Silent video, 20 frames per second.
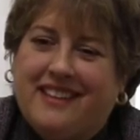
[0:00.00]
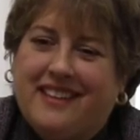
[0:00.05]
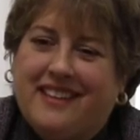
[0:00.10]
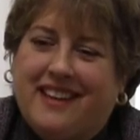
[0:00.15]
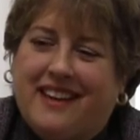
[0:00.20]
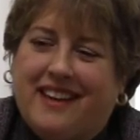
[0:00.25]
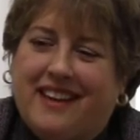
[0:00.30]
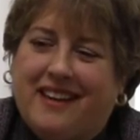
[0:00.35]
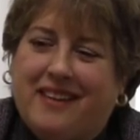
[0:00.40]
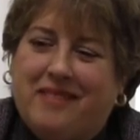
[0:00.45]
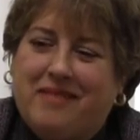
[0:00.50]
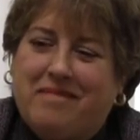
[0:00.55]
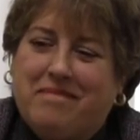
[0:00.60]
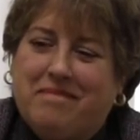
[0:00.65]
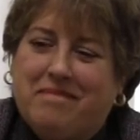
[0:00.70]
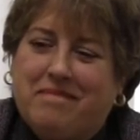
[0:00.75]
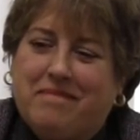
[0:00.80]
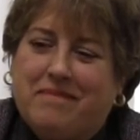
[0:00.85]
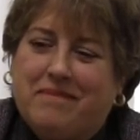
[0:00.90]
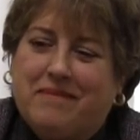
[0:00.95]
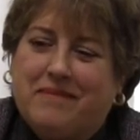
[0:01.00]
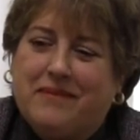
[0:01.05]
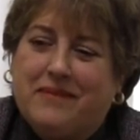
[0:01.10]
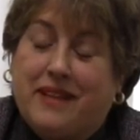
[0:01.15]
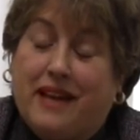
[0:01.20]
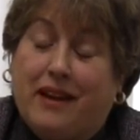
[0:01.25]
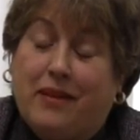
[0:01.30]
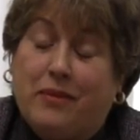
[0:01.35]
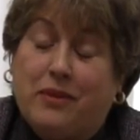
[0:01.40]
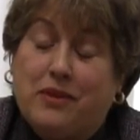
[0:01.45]

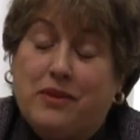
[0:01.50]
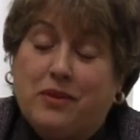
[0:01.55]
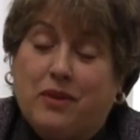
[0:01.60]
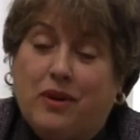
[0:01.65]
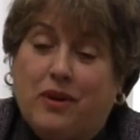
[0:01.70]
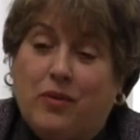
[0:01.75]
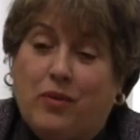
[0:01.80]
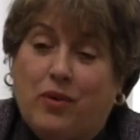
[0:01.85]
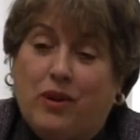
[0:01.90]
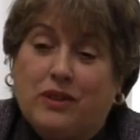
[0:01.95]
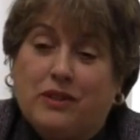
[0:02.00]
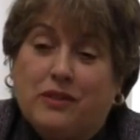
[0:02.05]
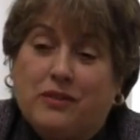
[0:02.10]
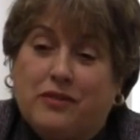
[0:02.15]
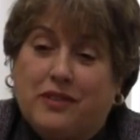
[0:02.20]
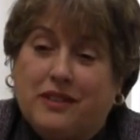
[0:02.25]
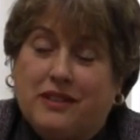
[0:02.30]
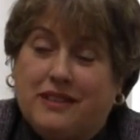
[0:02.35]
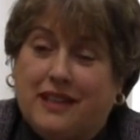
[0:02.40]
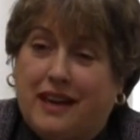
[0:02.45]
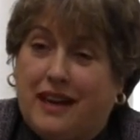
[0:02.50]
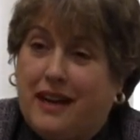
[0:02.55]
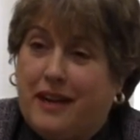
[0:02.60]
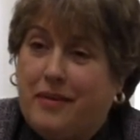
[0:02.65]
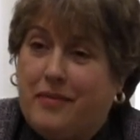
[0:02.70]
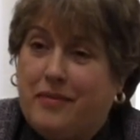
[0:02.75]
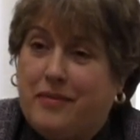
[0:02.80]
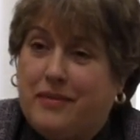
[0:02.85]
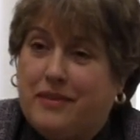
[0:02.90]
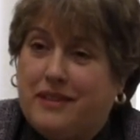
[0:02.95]
That was a wonderful
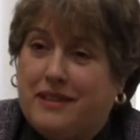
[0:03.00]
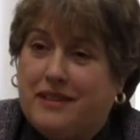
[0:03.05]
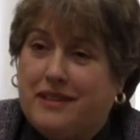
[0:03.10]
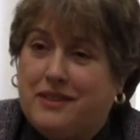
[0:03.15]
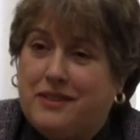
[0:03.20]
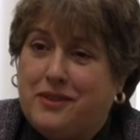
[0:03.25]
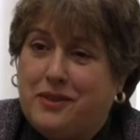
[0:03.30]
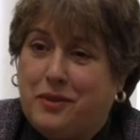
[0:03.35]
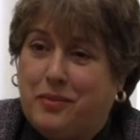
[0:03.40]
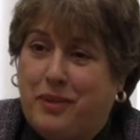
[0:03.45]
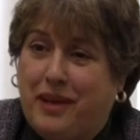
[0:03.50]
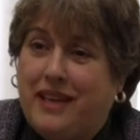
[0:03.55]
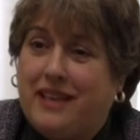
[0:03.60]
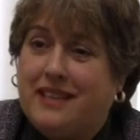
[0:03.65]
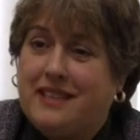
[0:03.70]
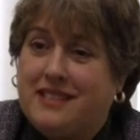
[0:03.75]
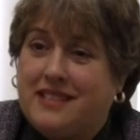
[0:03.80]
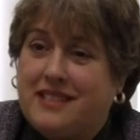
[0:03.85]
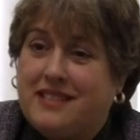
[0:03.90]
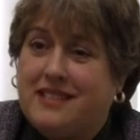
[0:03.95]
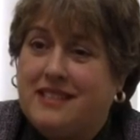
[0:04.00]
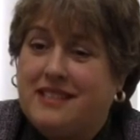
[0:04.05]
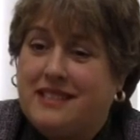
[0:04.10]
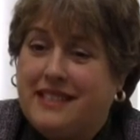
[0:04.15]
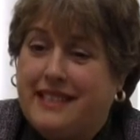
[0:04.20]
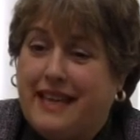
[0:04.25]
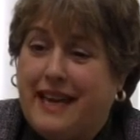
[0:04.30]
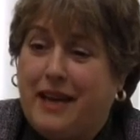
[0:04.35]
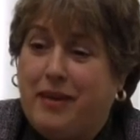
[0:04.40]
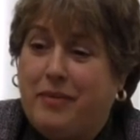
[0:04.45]
time to be an assistant
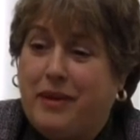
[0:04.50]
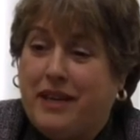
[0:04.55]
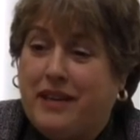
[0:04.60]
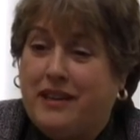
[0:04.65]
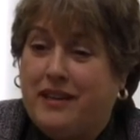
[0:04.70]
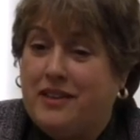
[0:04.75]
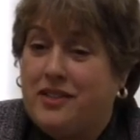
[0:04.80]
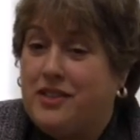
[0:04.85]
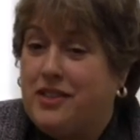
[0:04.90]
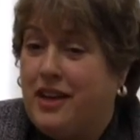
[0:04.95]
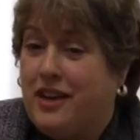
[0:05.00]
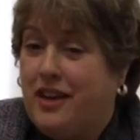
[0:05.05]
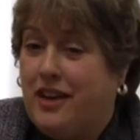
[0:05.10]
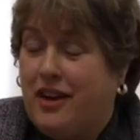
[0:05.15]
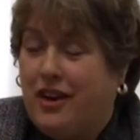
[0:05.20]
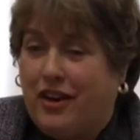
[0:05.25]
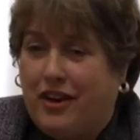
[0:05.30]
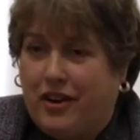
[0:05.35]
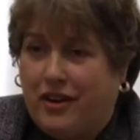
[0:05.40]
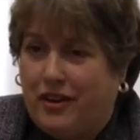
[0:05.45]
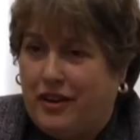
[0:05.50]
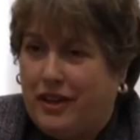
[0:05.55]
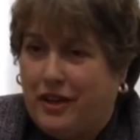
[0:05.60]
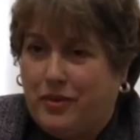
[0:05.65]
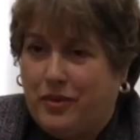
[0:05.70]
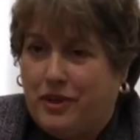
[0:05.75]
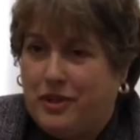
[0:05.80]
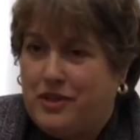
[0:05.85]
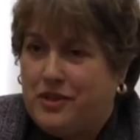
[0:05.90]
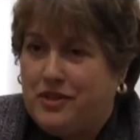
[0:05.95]
DA because
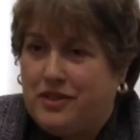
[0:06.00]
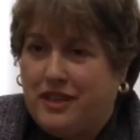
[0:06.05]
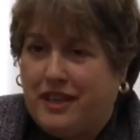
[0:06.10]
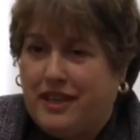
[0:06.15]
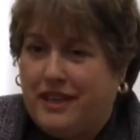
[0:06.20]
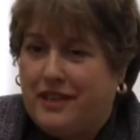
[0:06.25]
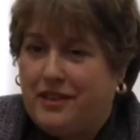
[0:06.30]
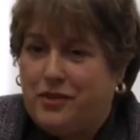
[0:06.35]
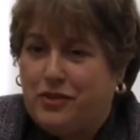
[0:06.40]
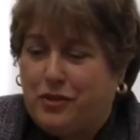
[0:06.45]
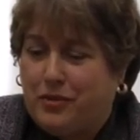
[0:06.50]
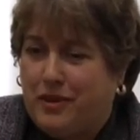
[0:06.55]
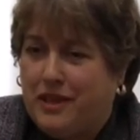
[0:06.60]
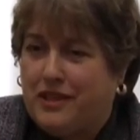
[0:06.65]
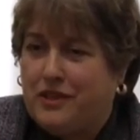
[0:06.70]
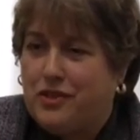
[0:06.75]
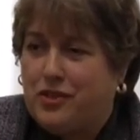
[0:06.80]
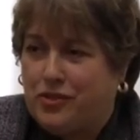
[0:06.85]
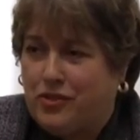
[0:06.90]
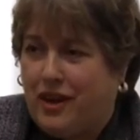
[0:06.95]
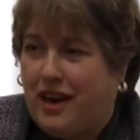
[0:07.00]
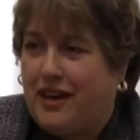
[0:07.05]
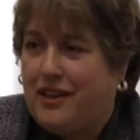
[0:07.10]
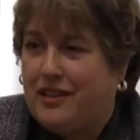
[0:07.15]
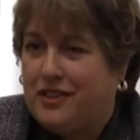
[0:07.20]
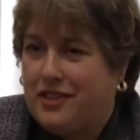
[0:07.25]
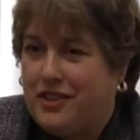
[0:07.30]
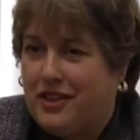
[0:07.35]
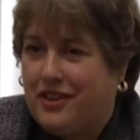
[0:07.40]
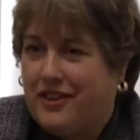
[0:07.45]
Ernie was a tremendous
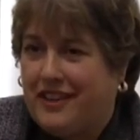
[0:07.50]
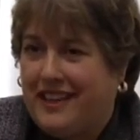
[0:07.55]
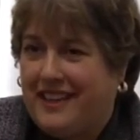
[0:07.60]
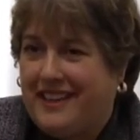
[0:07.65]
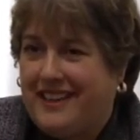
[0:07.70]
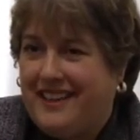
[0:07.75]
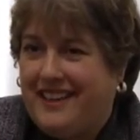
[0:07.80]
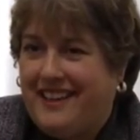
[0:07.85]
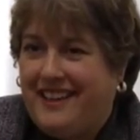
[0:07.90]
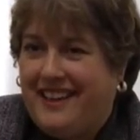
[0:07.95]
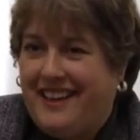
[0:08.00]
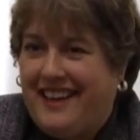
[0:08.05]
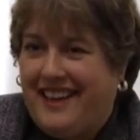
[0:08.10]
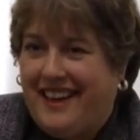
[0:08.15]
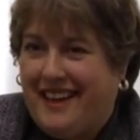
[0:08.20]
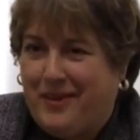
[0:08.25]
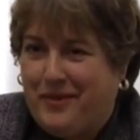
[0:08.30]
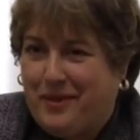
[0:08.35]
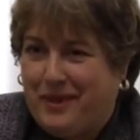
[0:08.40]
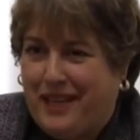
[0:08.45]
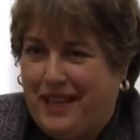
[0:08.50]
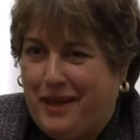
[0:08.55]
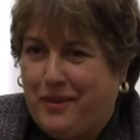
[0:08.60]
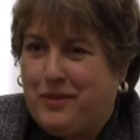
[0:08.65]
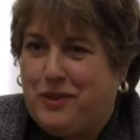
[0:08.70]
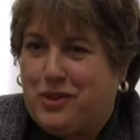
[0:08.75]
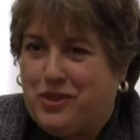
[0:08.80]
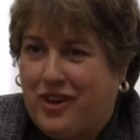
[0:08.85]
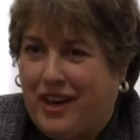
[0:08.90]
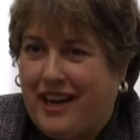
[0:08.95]
trial attorney. And when he
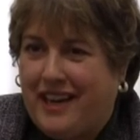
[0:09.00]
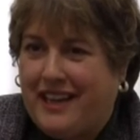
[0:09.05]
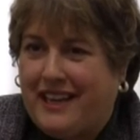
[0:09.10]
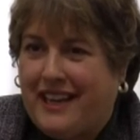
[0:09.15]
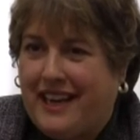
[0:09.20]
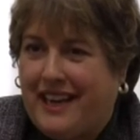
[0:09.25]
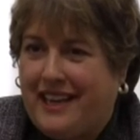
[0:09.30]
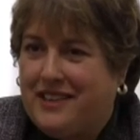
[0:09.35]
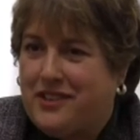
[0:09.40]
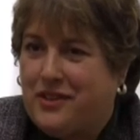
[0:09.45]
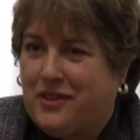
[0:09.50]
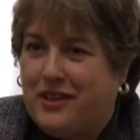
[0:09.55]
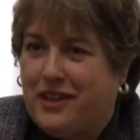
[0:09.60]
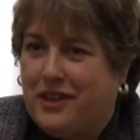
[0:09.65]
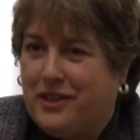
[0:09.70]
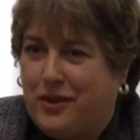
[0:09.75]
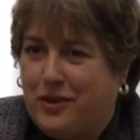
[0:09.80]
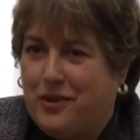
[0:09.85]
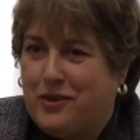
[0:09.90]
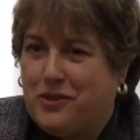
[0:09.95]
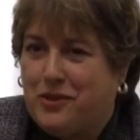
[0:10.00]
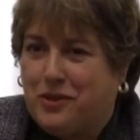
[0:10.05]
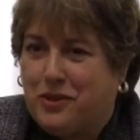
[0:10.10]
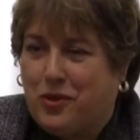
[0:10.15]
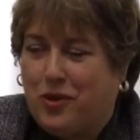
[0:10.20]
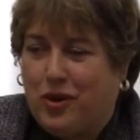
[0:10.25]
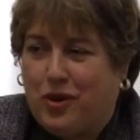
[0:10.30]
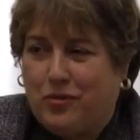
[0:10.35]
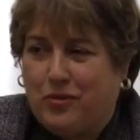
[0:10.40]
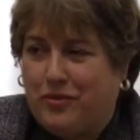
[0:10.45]
would try a case or he'd go into the
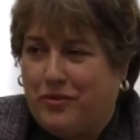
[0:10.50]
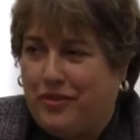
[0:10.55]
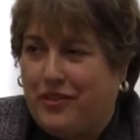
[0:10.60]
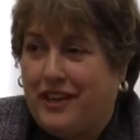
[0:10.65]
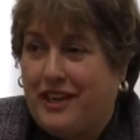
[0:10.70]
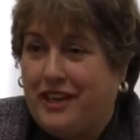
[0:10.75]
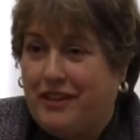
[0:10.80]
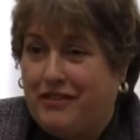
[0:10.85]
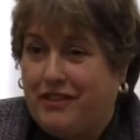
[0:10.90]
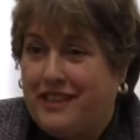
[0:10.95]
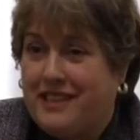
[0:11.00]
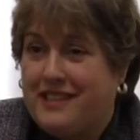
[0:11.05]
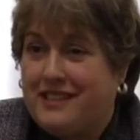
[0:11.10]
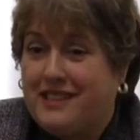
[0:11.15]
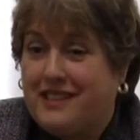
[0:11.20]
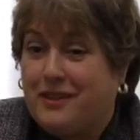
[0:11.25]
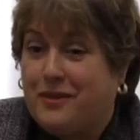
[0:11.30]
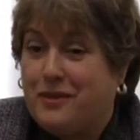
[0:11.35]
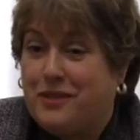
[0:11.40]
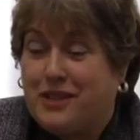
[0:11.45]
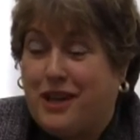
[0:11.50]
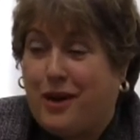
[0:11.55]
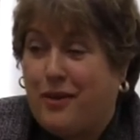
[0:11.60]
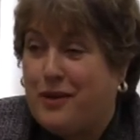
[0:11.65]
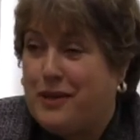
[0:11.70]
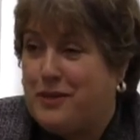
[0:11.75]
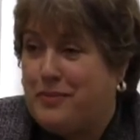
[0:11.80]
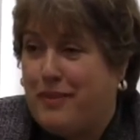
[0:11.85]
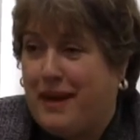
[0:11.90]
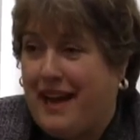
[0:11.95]
courtroom for any reason, it was
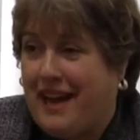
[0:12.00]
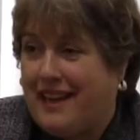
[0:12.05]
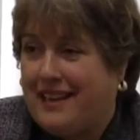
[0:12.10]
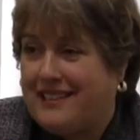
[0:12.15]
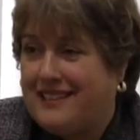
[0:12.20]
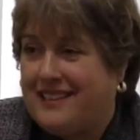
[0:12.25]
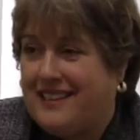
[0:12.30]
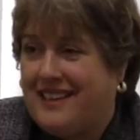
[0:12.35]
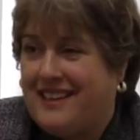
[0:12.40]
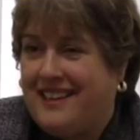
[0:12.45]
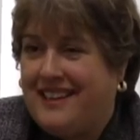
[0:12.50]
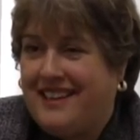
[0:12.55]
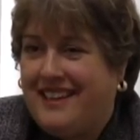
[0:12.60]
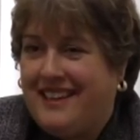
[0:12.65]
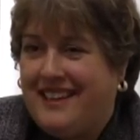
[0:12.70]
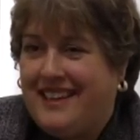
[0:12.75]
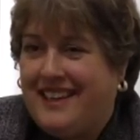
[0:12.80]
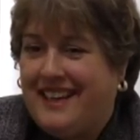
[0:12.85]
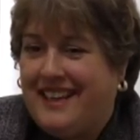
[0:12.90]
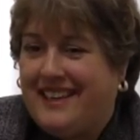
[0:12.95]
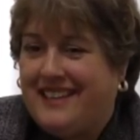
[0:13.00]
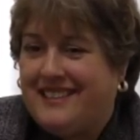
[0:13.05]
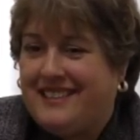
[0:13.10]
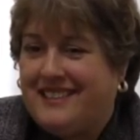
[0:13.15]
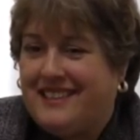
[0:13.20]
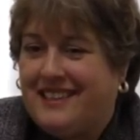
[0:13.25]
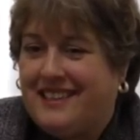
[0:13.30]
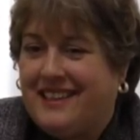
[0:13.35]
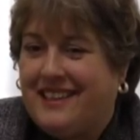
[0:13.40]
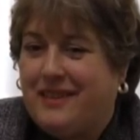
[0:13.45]
always packed.
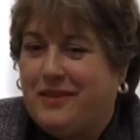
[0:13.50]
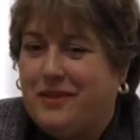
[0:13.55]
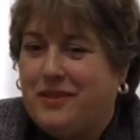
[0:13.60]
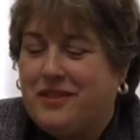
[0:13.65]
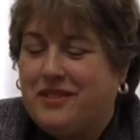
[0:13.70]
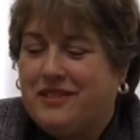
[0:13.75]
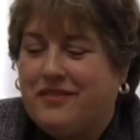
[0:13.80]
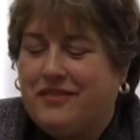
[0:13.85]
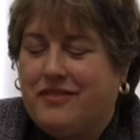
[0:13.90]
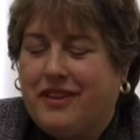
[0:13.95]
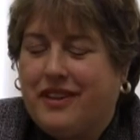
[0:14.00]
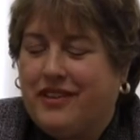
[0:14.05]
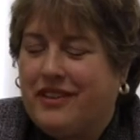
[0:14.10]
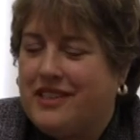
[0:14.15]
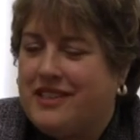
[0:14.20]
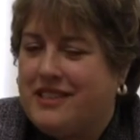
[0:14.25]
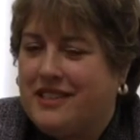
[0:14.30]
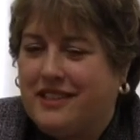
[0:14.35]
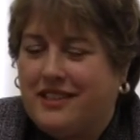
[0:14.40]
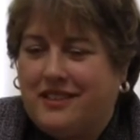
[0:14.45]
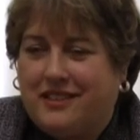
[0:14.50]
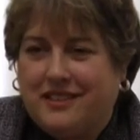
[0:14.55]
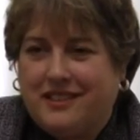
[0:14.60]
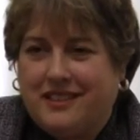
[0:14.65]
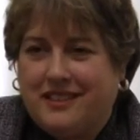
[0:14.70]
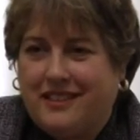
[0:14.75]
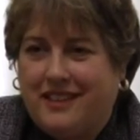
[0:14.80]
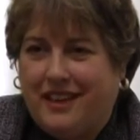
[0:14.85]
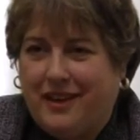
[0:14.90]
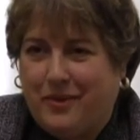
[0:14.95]
And he was very
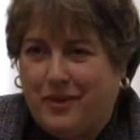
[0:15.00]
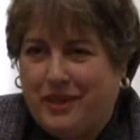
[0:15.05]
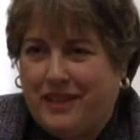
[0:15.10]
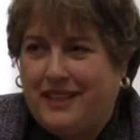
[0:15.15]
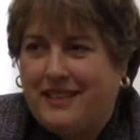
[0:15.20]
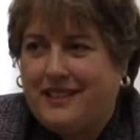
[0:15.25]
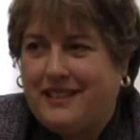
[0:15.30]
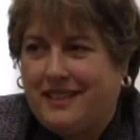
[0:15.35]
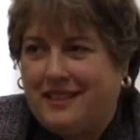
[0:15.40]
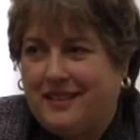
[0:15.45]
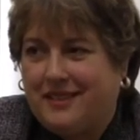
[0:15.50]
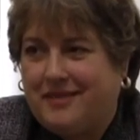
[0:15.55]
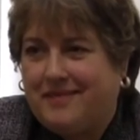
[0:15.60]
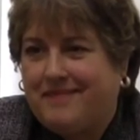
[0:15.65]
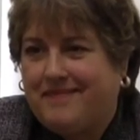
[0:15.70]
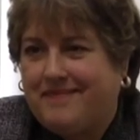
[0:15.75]
skilled at what he did.